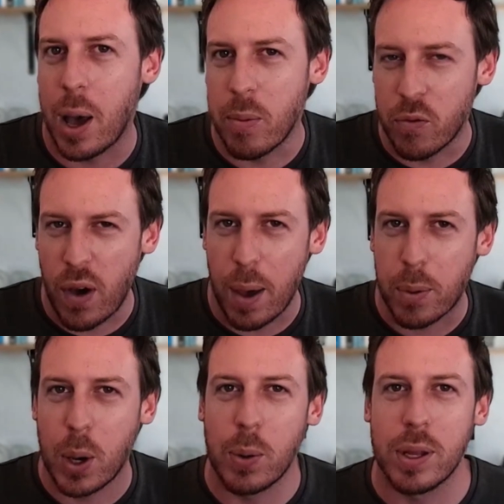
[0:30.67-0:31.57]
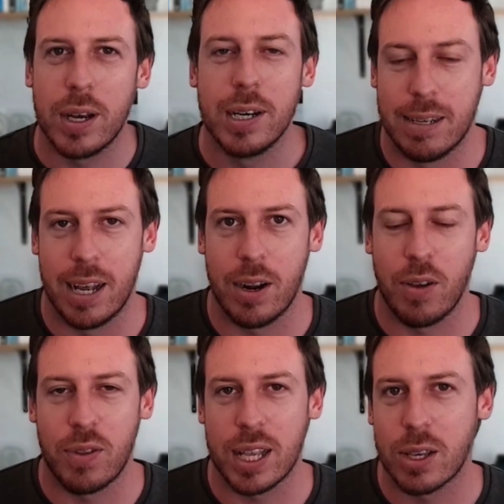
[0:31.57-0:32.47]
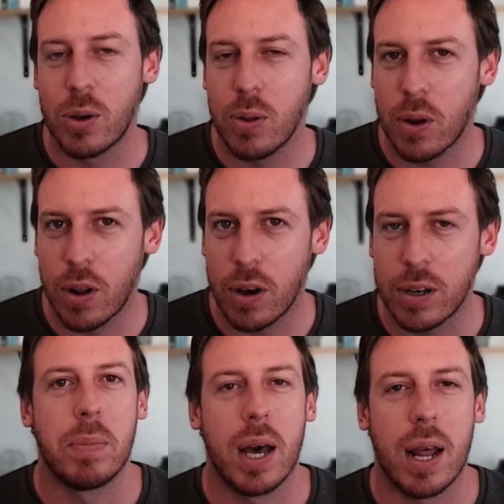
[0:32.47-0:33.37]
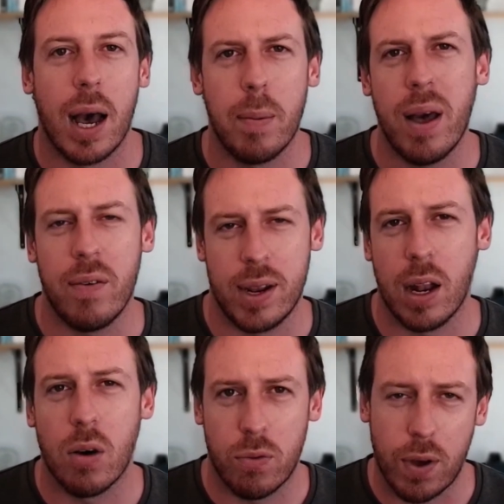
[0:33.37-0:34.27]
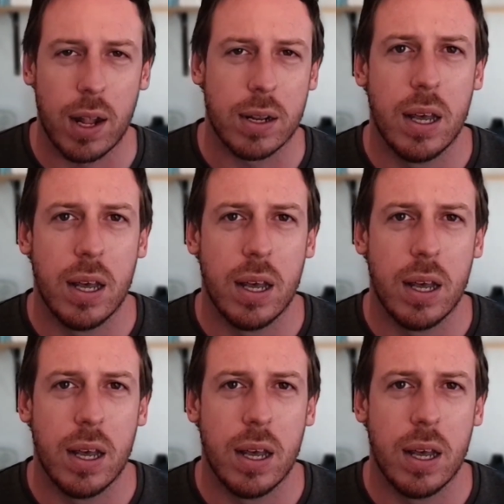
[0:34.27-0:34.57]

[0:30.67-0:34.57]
I'm a vibe coder. I don't know if that's cool or not, but I'm having a lot of fun.